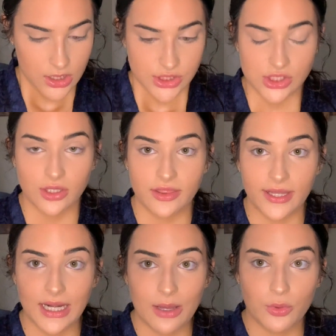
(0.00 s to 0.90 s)
So
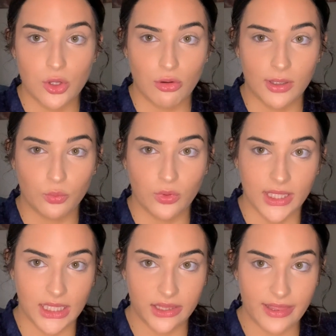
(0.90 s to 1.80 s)
then I will go in
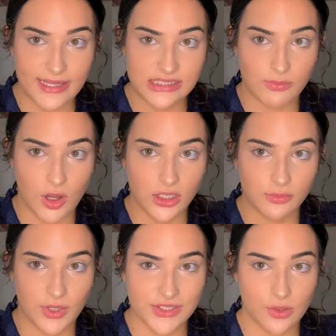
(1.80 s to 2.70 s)
with a smaller
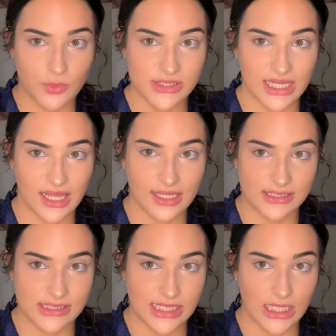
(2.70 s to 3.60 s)
brush, almost like a
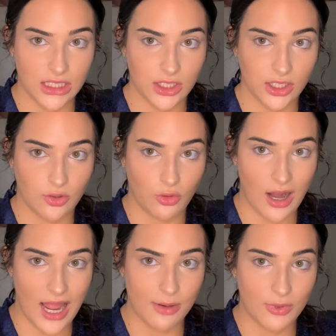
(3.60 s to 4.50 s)
concealer
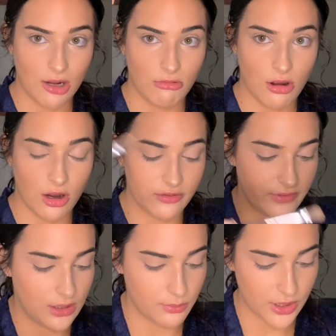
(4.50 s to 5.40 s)
or eyebrow
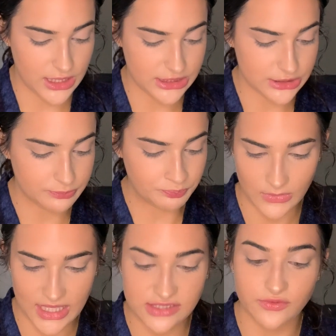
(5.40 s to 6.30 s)
carving brush.
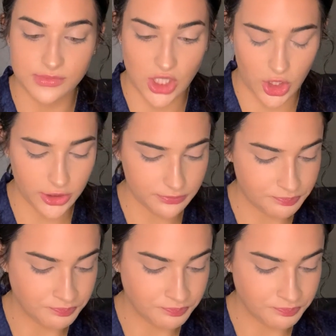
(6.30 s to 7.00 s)
It's from Tarte.